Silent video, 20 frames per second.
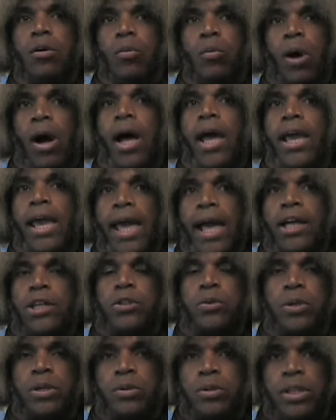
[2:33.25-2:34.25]
Why I
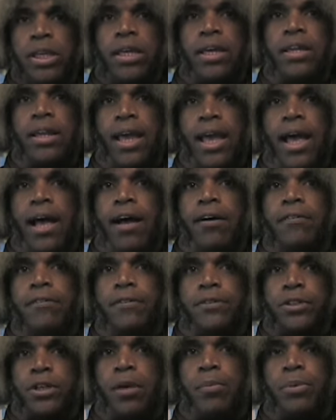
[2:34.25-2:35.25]
actually did
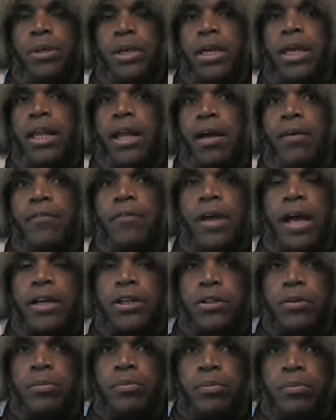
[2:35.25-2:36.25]
have something, and I've
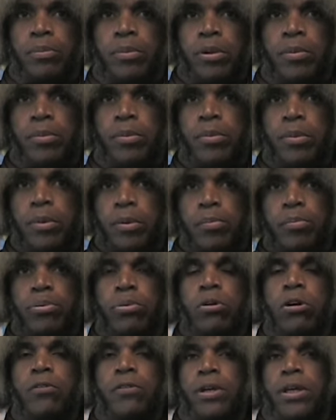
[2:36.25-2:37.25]
actually been
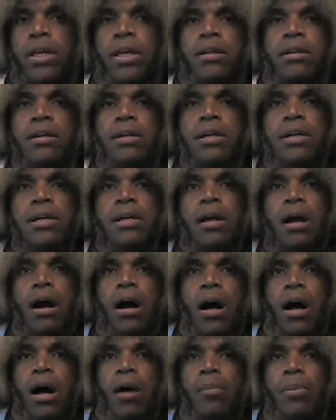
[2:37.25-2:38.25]
improving it,
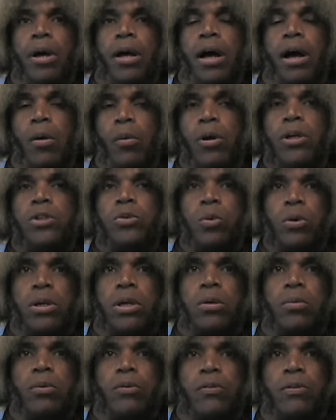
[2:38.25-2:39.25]
but I was
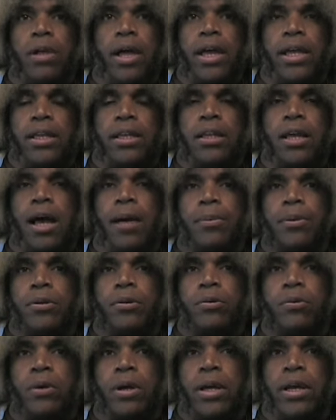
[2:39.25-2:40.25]
working with light in the
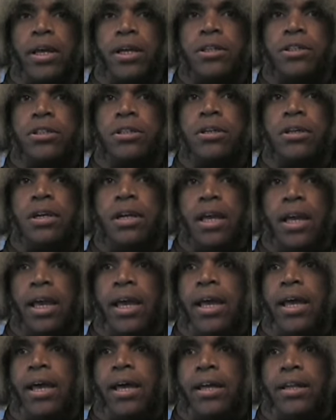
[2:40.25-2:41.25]
optical range
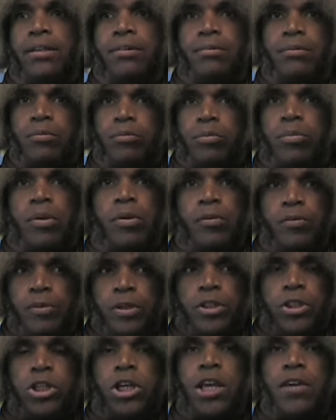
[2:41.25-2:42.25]
and
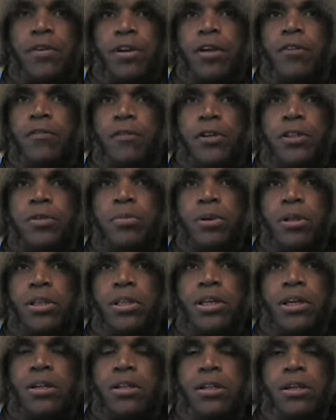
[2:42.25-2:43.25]
achieving
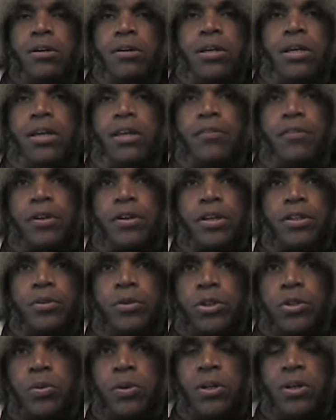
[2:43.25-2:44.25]
invisibility cloaking, if that's
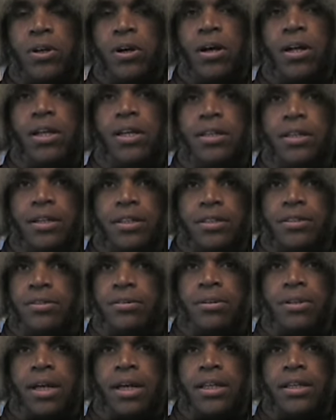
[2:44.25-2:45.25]
what you want to call it. That's
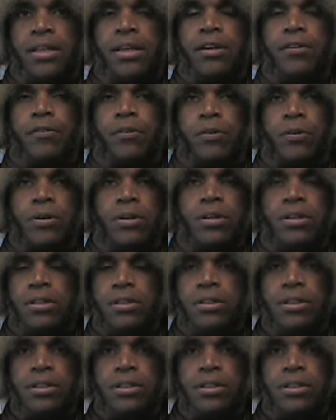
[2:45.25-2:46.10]
I did for real.